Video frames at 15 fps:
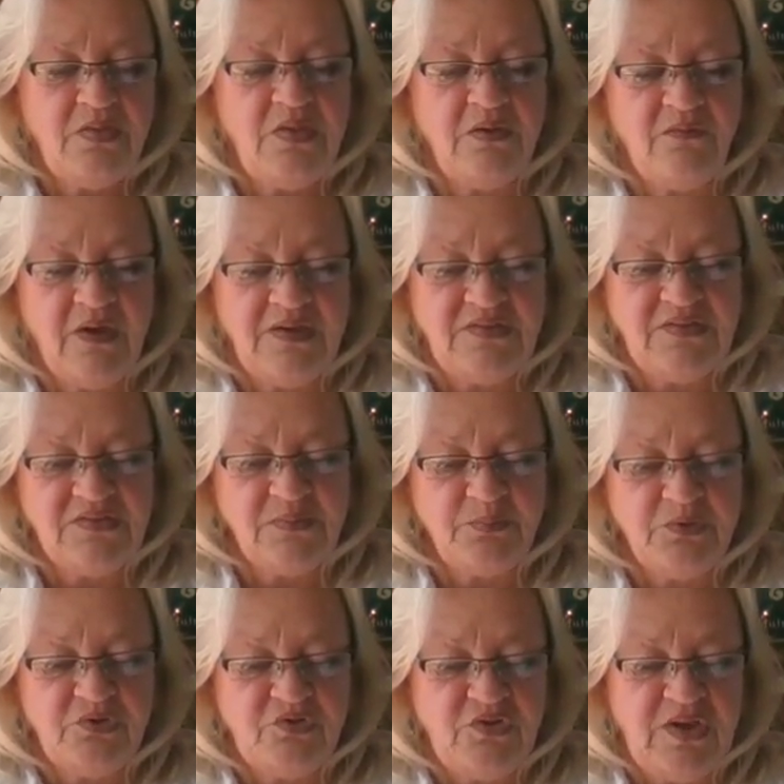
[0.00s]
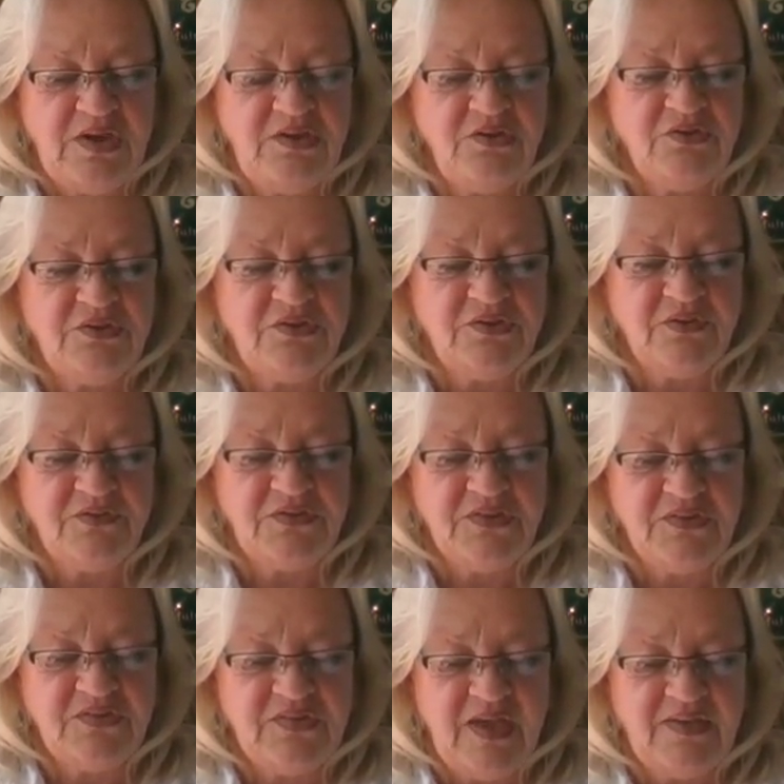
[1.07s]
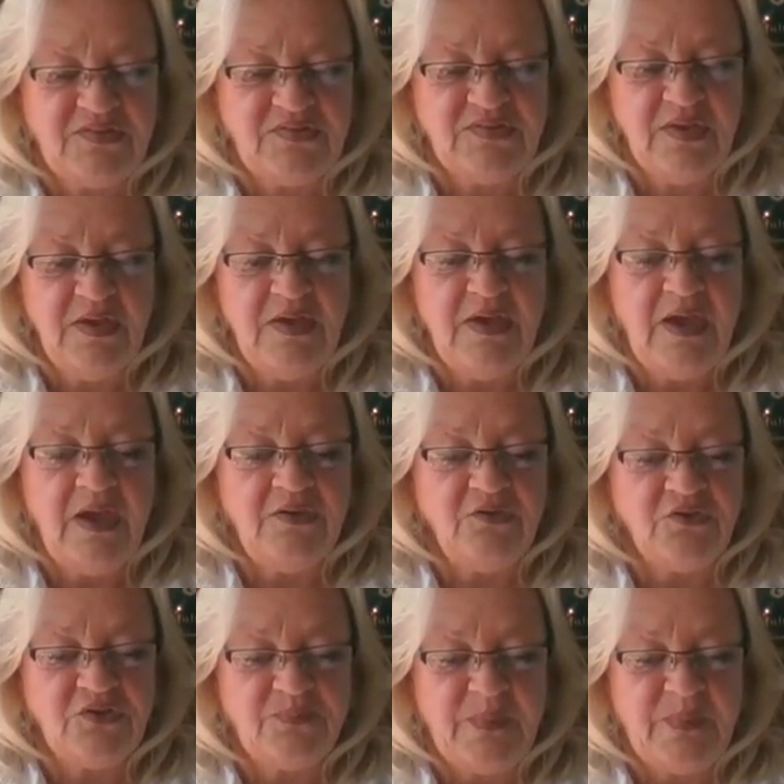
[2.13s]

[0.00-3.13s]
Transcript: The advice is appreciate your deserved success in your